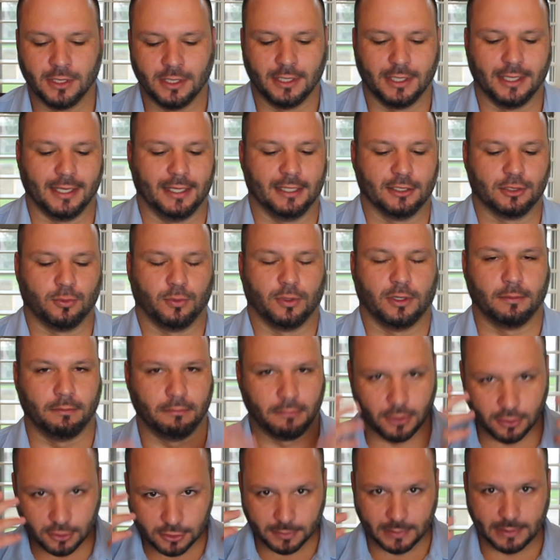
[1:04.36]
And it's where
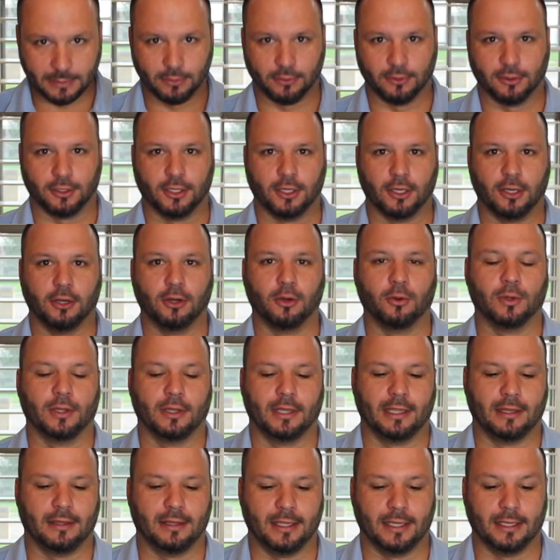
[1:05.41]
most people go when
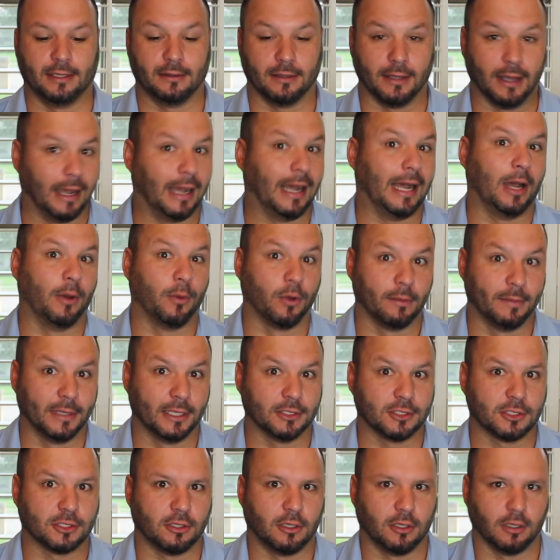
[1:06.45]
they think, I want to make
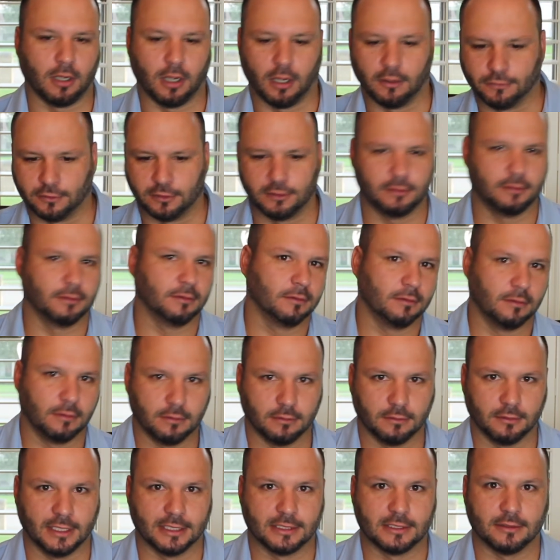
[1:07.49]
a strong offer.
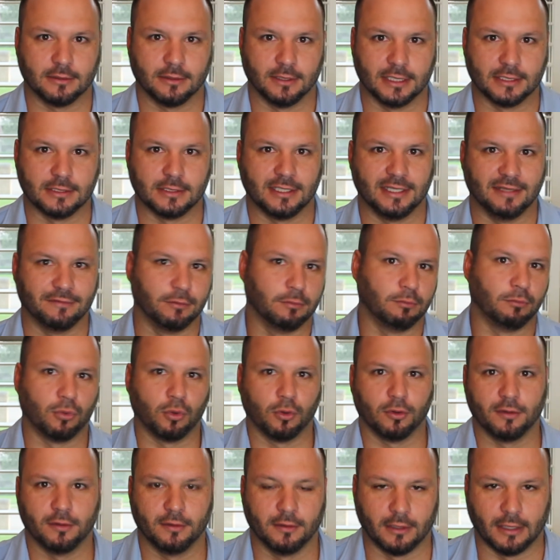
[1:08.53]
Let's give them
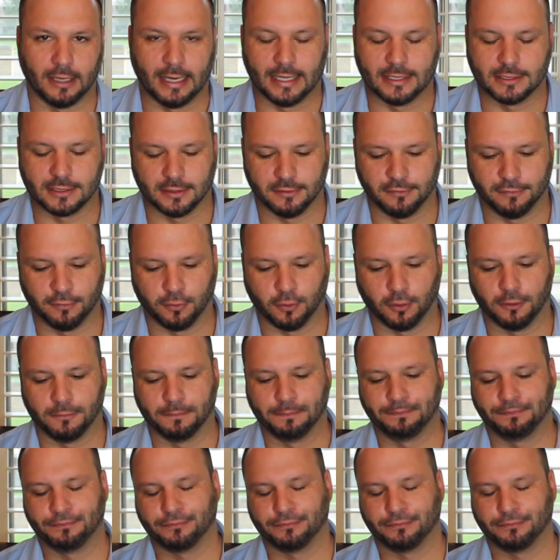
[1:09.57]
more than they're asking for.